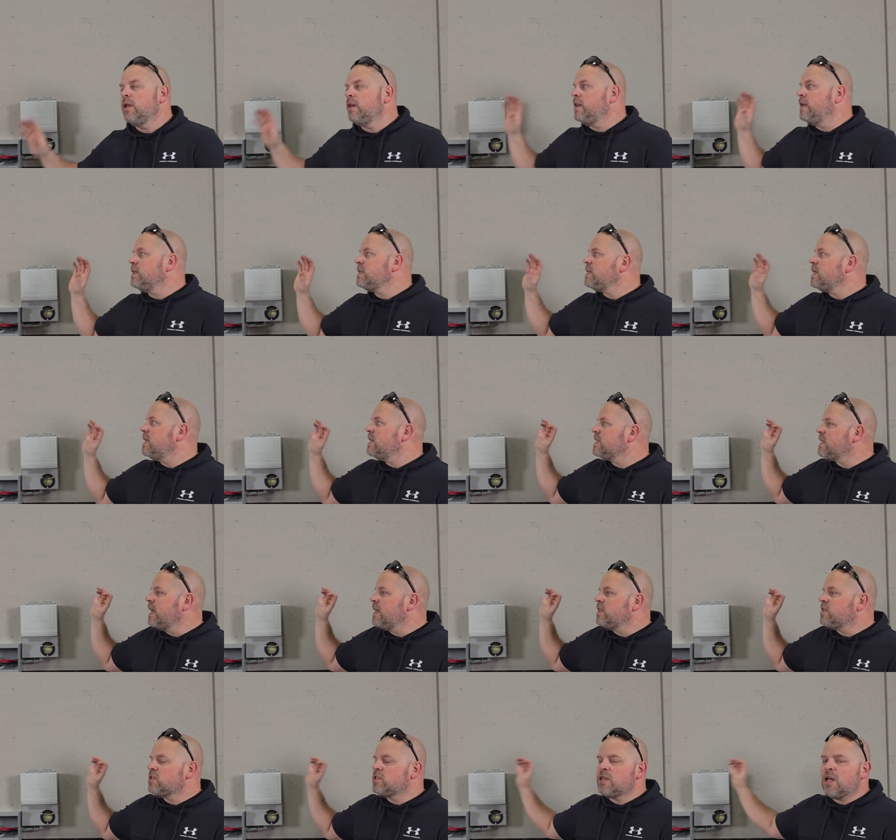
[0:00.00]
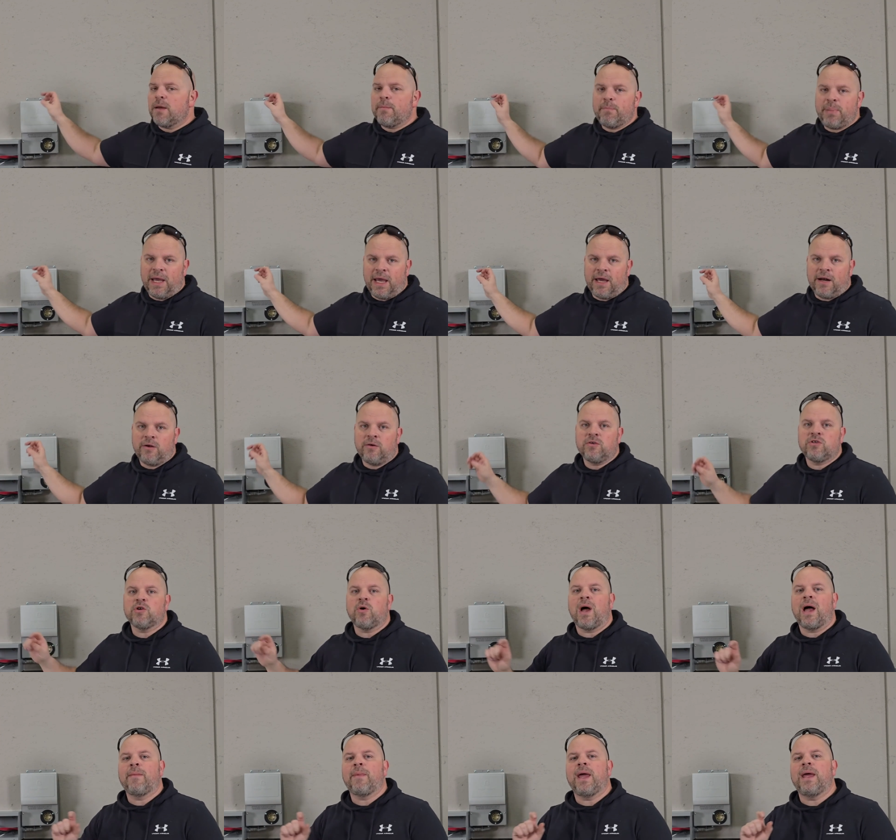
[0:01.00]
This is a sub panel, so
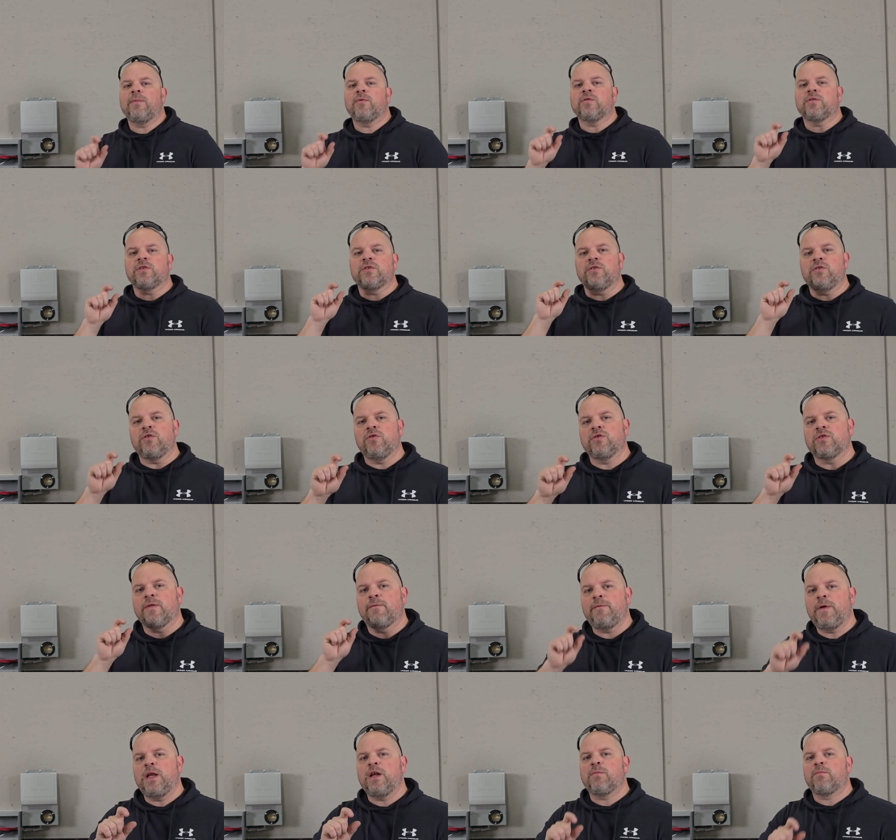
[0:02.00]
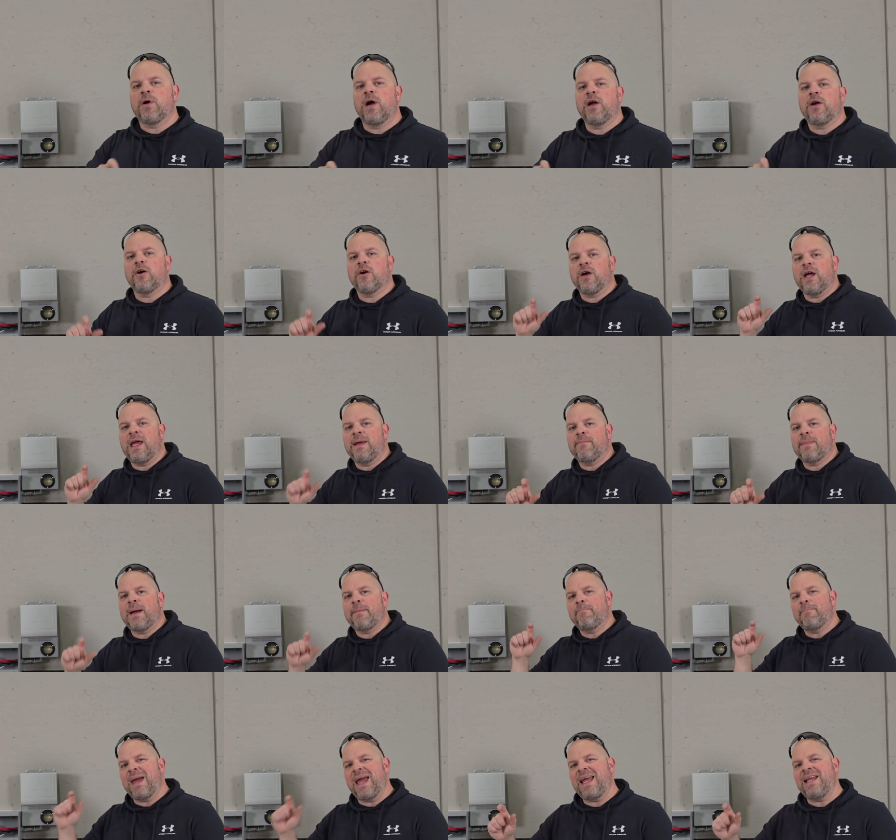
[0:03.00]
I'm able to use the feeder breaker in my
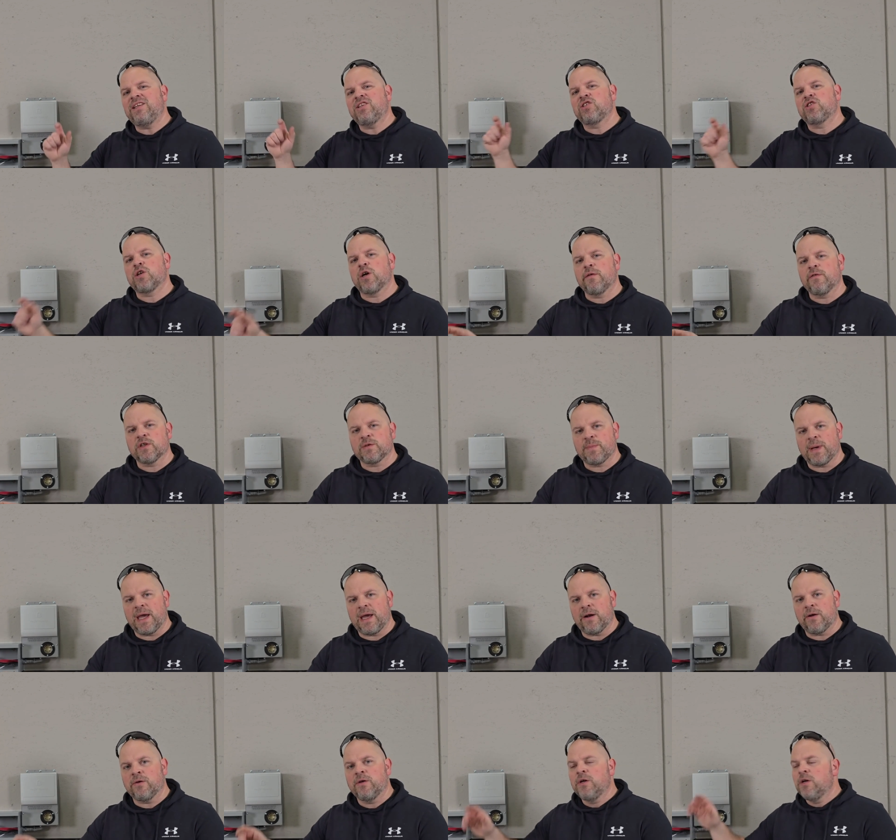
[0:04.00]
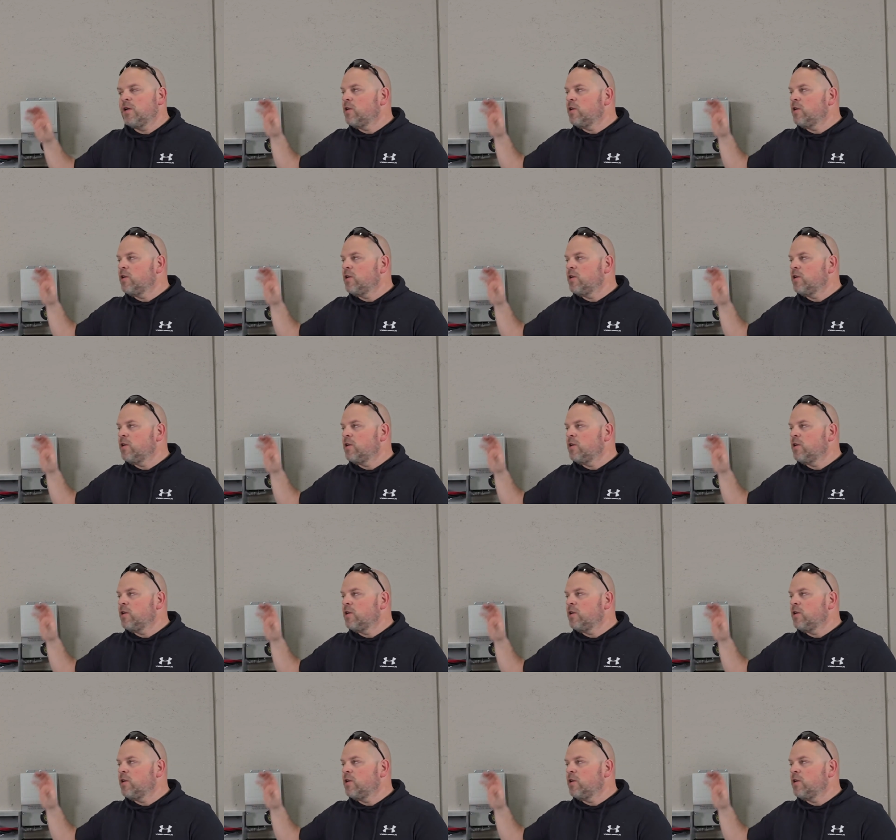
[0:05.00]
main service panel